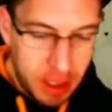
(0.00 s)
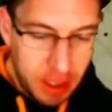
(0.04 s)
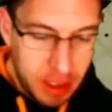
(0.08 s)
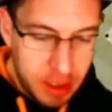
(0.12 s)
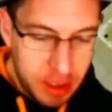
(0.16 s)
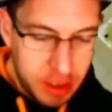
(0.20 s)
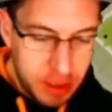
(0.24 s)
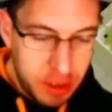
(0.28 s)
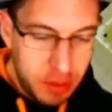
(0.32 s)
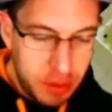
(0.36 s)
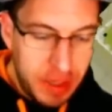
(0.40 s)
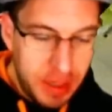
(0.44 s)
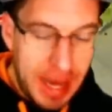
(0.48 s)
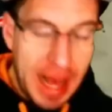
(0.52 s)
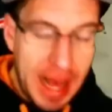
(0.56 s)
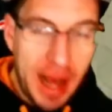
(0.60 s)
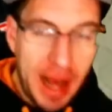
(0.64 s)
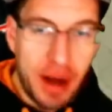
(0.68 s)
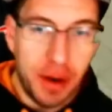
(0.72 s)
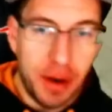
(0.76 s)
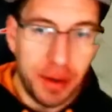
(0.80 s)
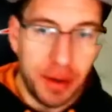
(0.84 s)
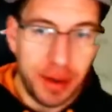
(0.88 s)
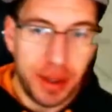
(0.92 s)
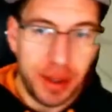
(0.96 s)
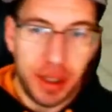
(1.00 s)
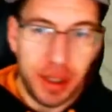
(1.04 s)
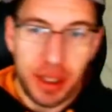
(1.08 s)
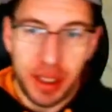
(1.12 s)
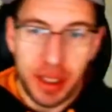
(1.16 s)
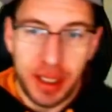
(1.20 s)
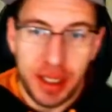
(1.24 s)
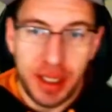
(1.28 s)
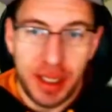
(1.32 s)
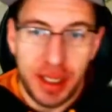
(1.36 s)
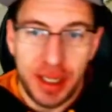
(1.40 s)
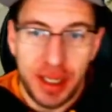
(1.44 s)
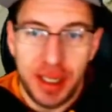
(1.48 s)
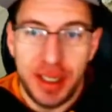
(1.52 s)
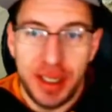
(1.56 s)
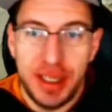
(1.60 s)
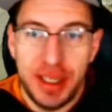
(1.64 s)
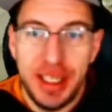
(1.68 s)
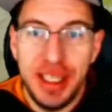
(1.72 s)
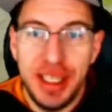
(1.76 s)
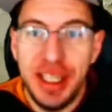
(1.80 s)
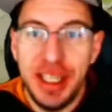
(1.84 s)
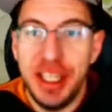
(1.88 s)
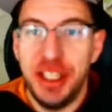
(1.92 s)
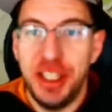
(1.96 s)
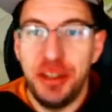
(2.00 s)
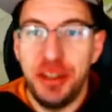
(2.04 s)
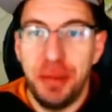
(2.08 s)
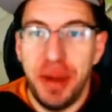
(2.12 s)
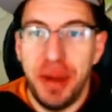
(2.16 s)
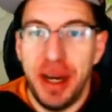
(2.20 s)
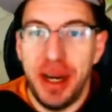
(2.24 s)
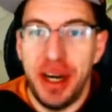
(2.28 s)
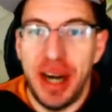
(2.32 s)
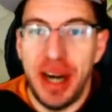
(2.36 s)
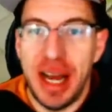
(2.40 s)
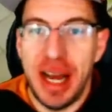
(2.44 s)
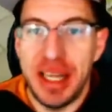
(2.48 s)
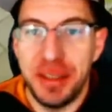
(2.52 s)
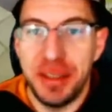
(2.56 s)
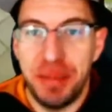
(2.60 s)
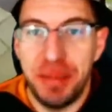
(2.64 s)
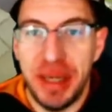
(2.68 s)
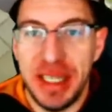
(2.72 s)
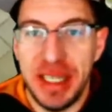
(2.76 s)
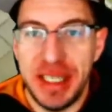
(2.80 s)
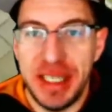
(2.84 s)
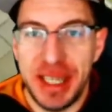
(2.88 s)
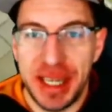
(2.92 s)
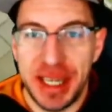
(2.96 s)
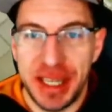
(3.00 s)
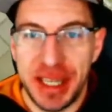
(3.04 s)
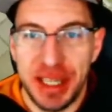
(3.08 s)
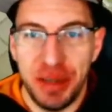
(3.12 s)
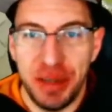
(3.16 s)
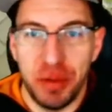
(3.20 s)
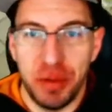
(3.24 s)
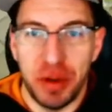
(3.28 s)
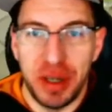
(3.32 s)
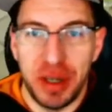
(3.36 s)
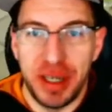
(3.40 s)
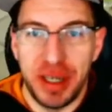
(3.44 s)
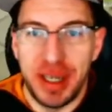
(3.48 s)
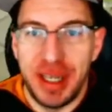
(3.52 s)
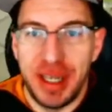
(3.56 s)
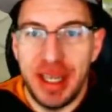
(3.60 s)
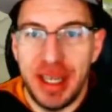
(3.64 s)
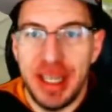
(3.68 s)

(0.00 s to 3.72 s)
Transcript: So now, the Lich player has basically won.